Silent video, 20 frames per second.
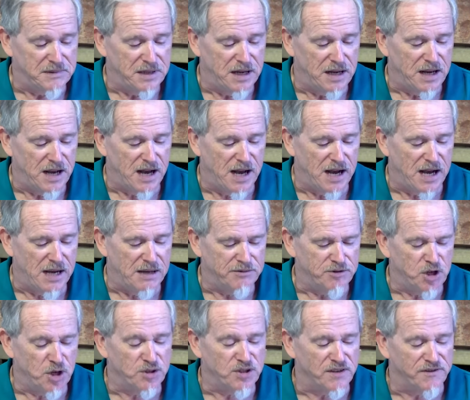uh,
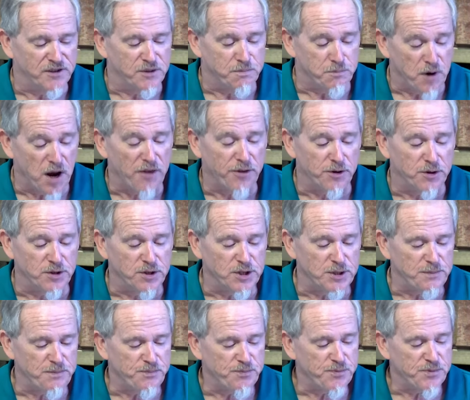Joseph's brothers
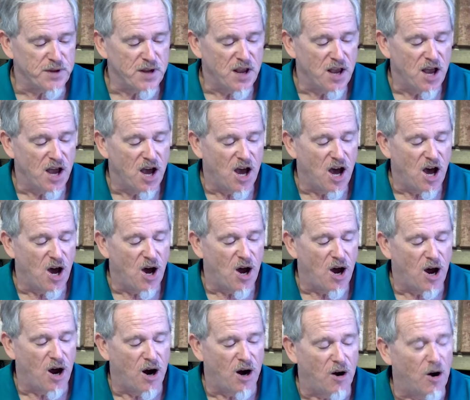
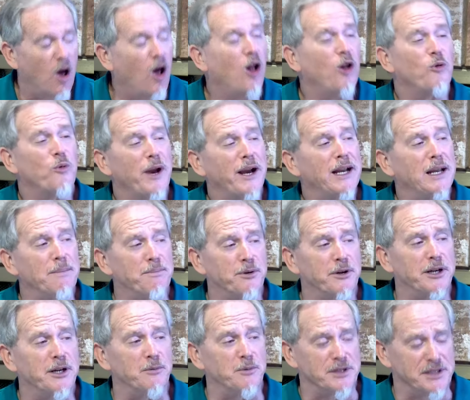are already
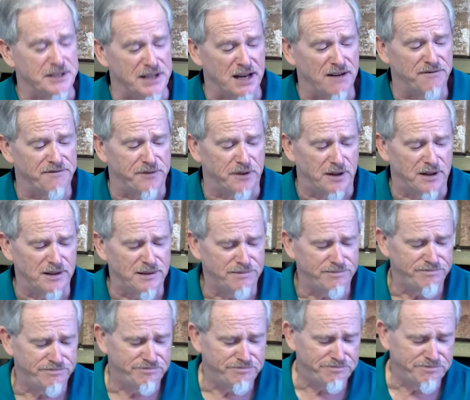pretty resentful
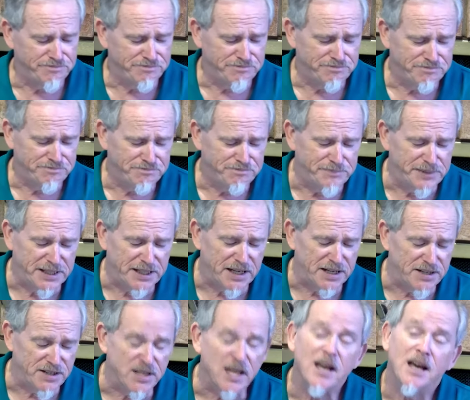
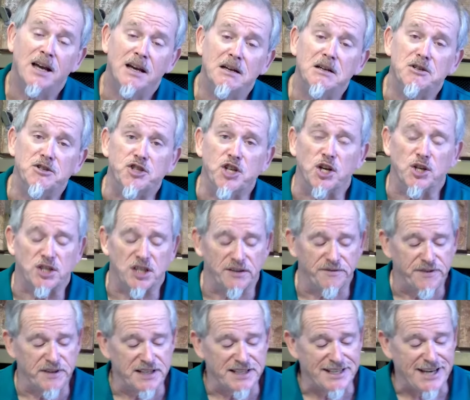because Joseph
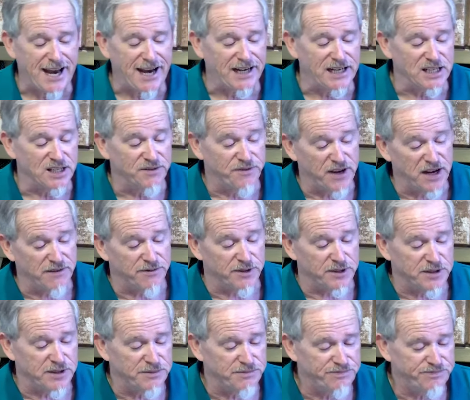is daddy's
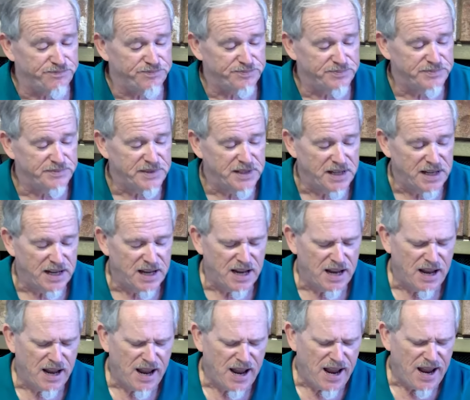favorite.
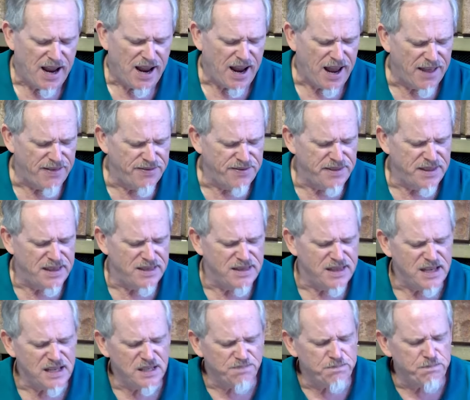And
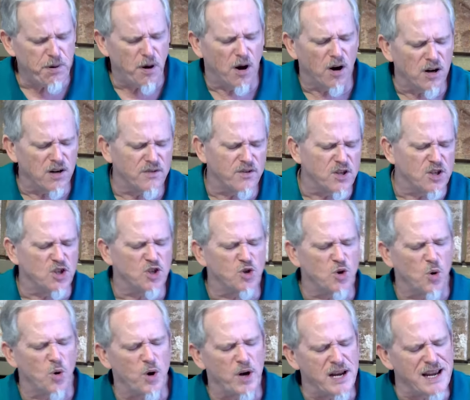this part of the
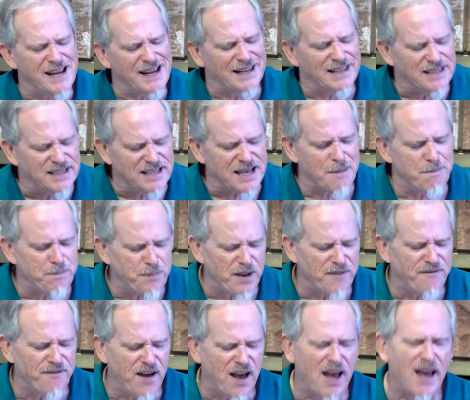story
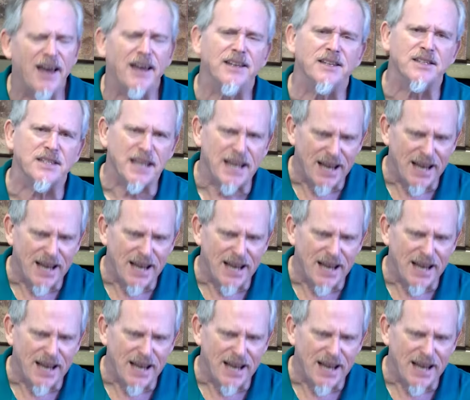exemplifies